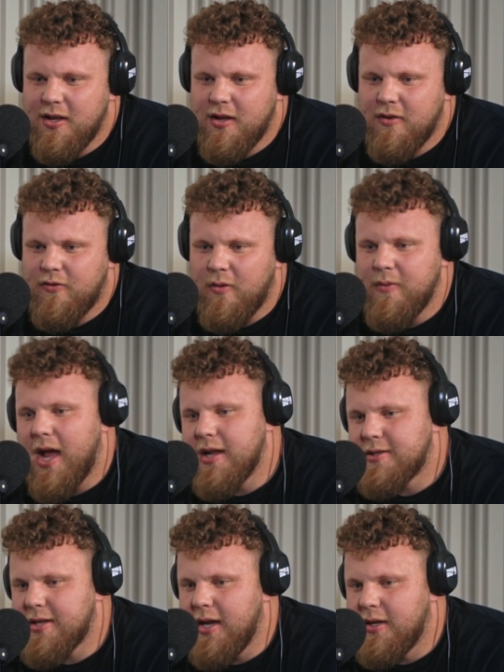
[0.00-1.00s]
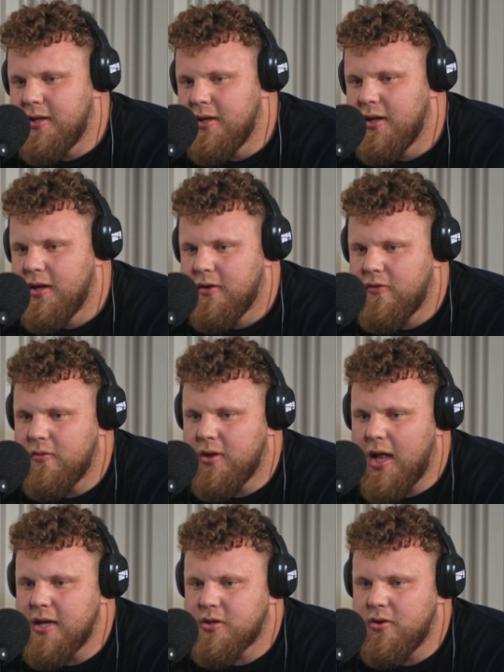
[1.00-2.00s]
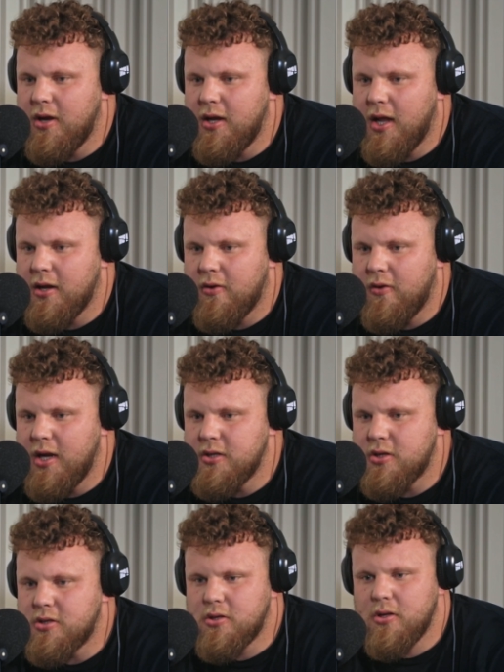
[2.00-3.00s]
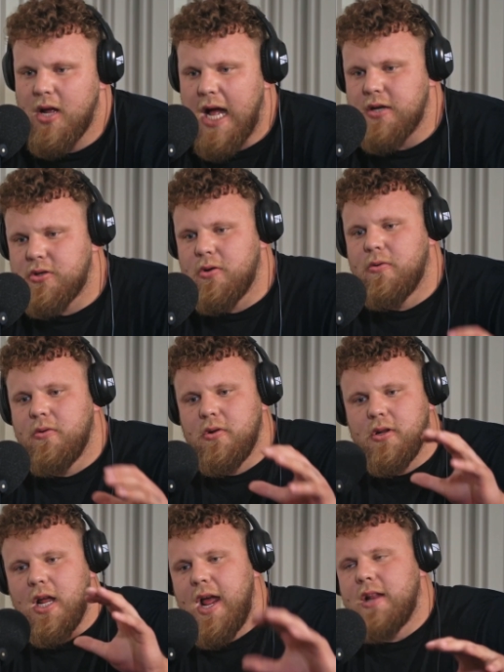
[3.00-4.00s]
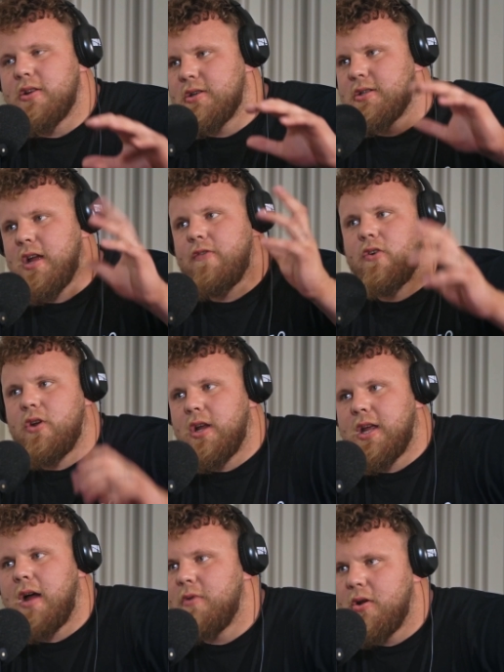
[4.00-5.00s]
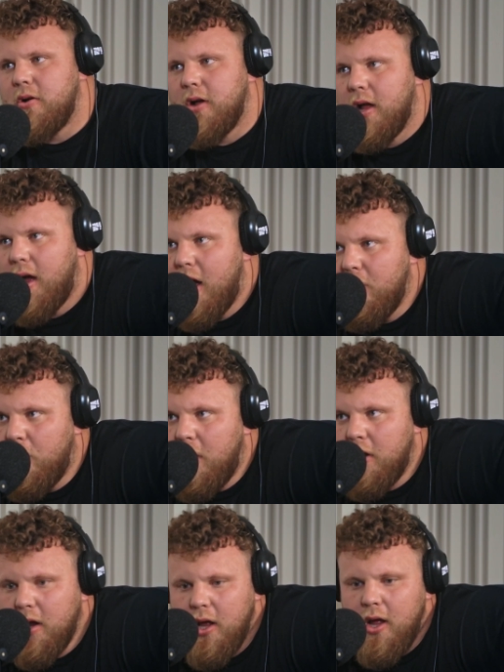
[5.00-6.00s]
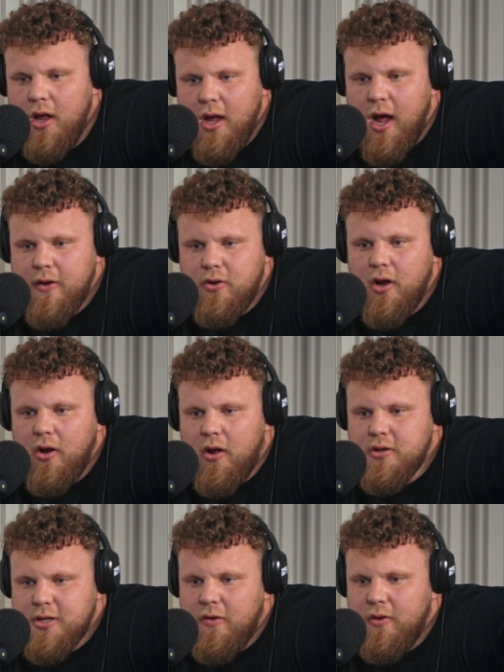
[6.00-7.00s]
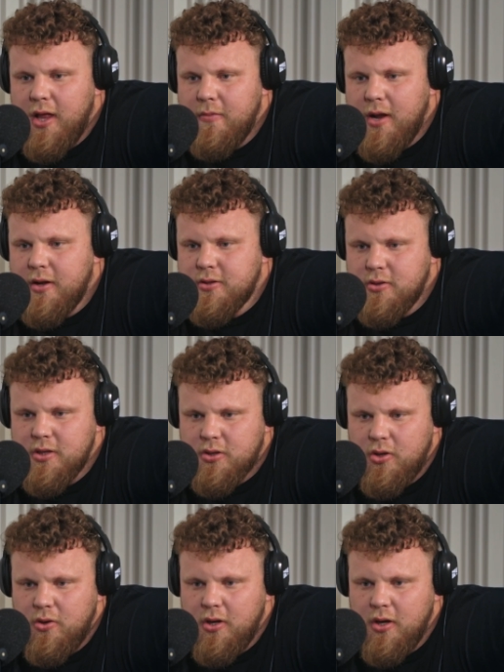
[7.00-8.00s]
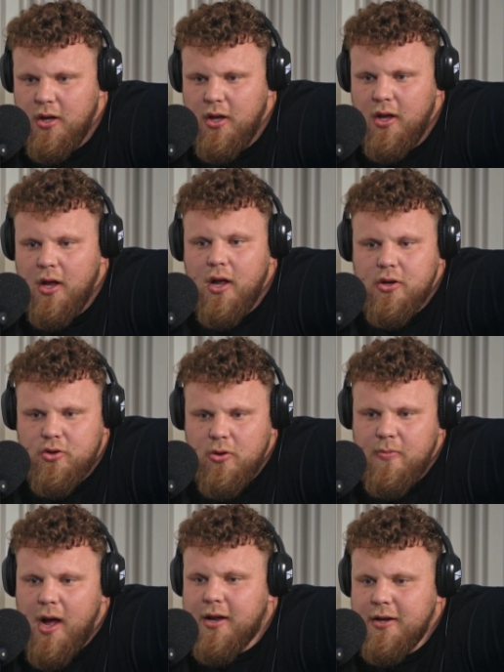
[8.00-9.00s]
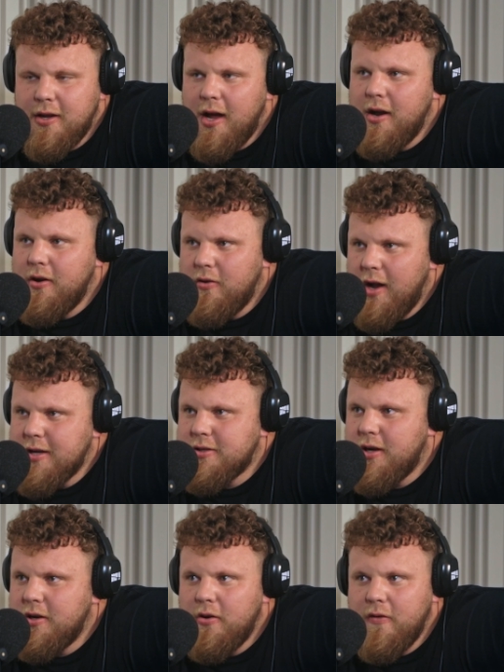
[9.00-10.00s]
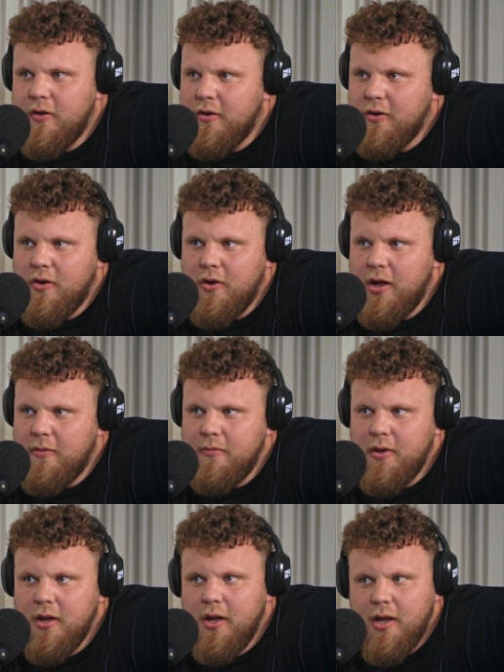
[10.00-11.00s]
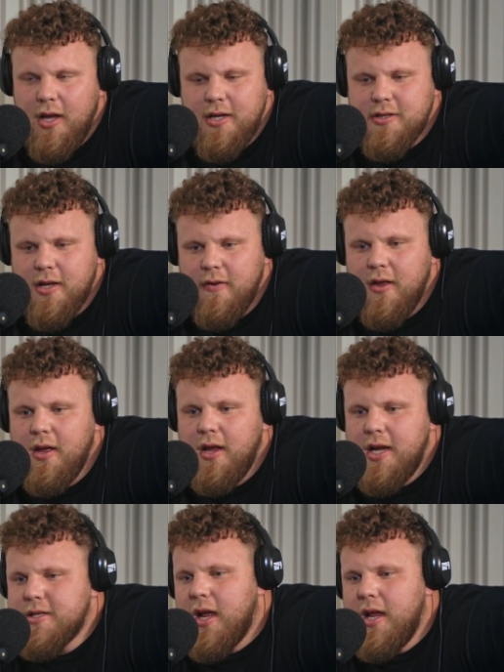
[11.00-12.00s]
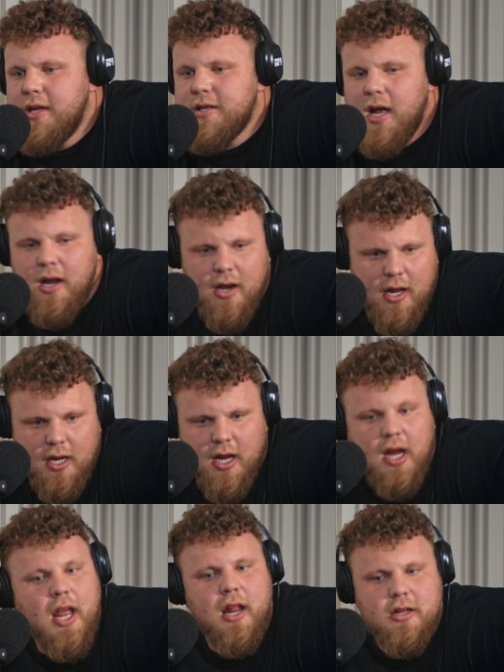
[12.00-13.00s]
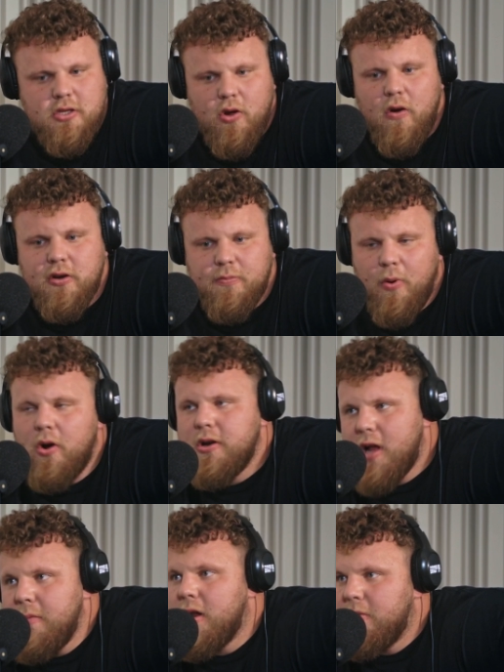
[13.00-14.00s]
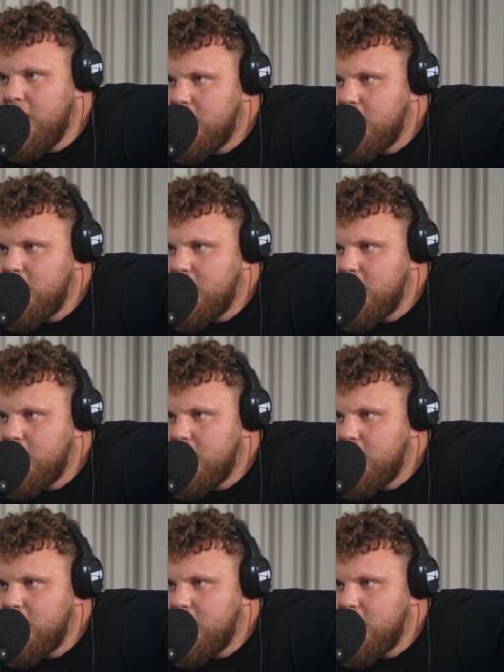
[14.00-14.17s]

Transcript: from that side, from Glasgow, like Rangers actual directors and stuff, are going to come. You know, I do a lot of stuff with them now, so it's cool. And Drew McIntyre, the wrestler, I don't know if you know him. He's a Scottish-born WWE